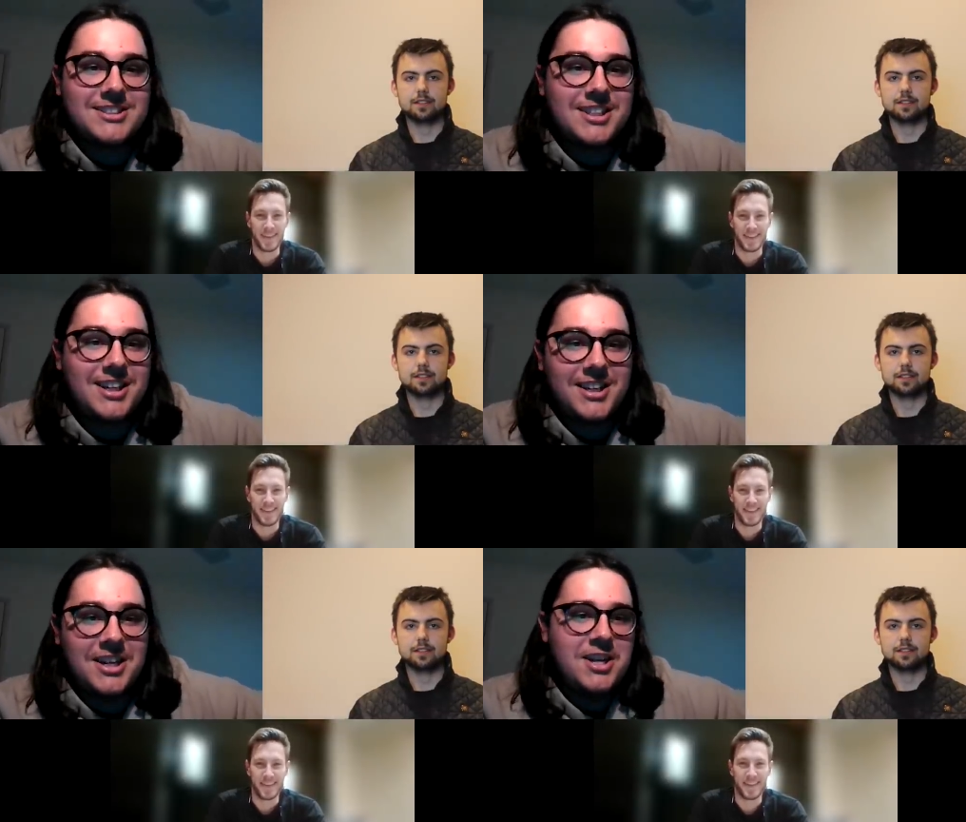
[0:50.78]

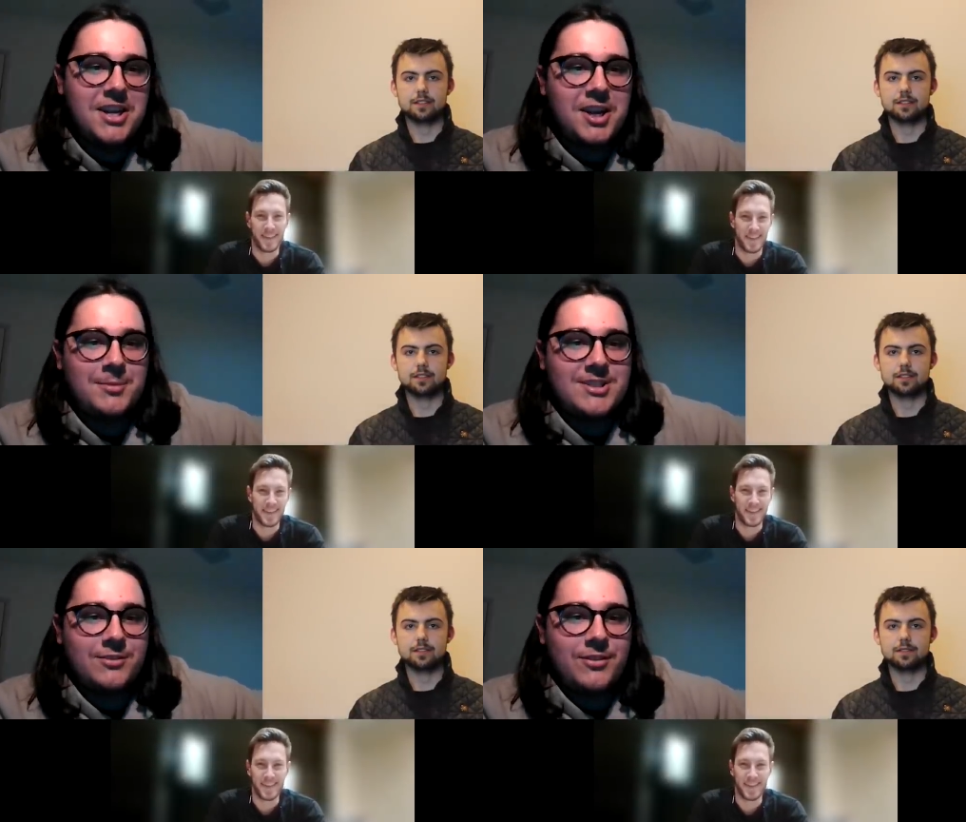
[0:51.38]
Speaker 1: So, got
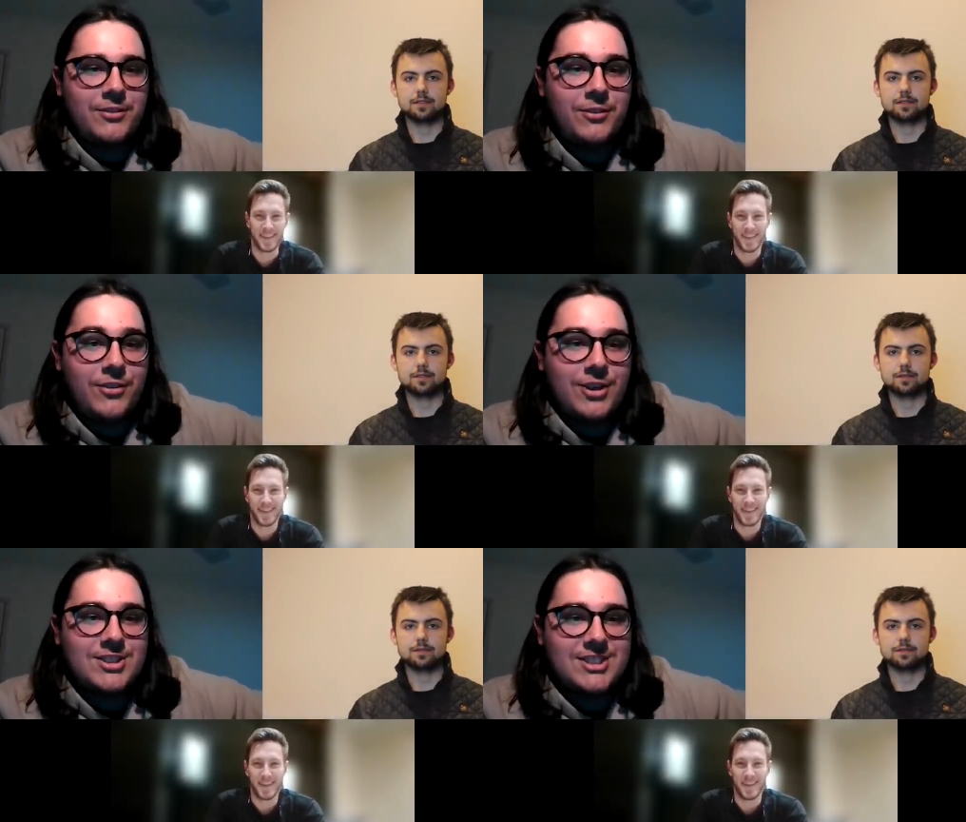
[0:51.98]
myself a few
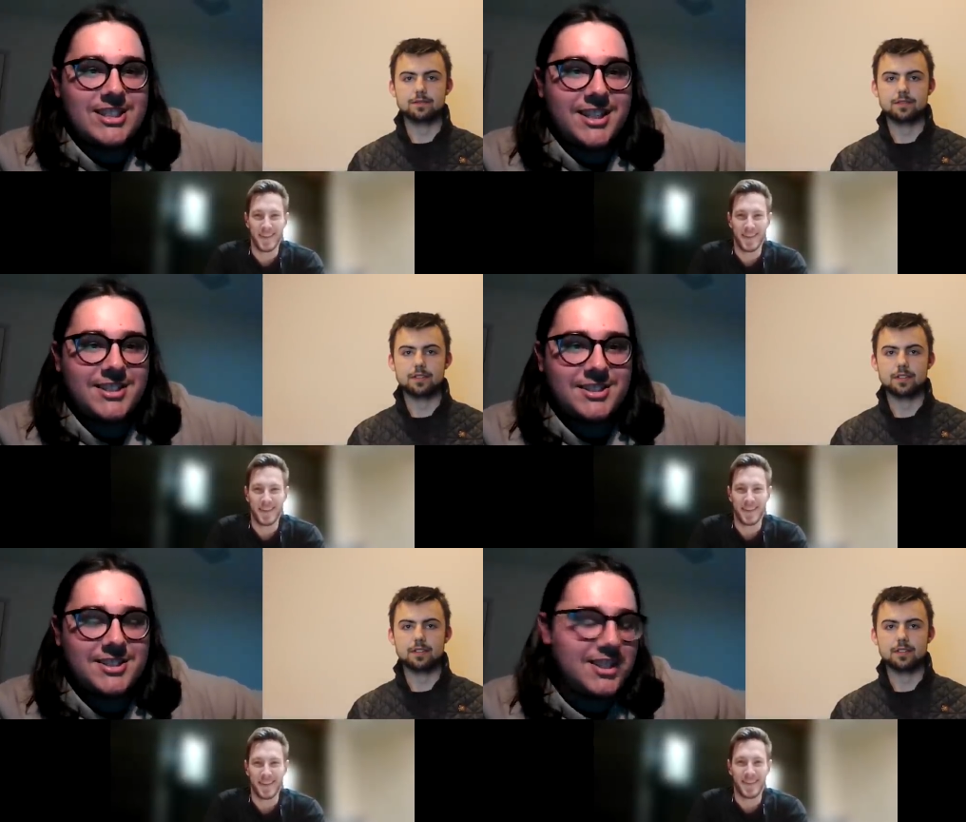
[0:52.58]
firsts and seconds.